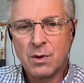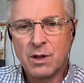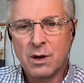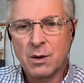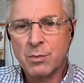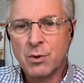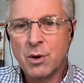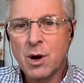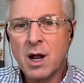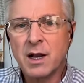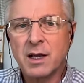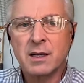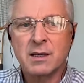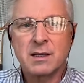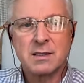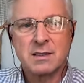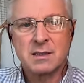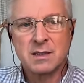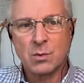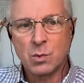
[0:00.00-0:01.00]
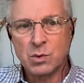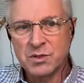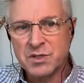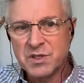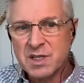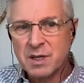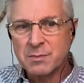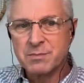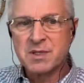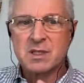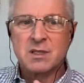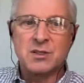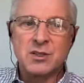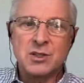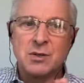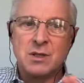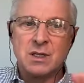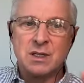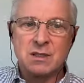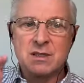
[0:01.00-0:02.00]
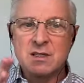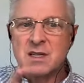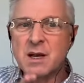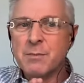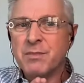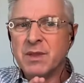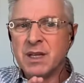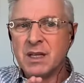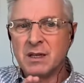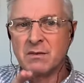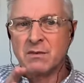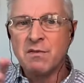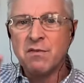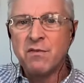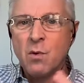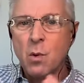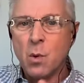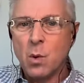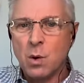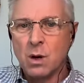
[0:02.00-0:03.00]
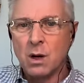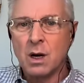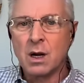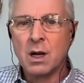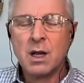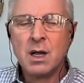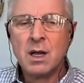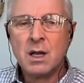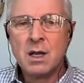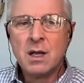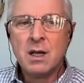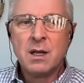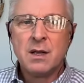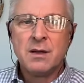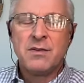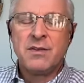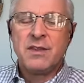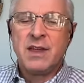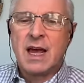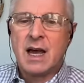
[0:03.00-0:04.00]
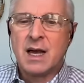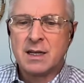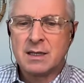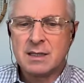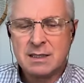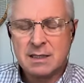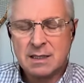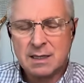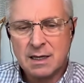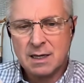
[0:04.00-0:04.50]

product is that we're substituting something for that,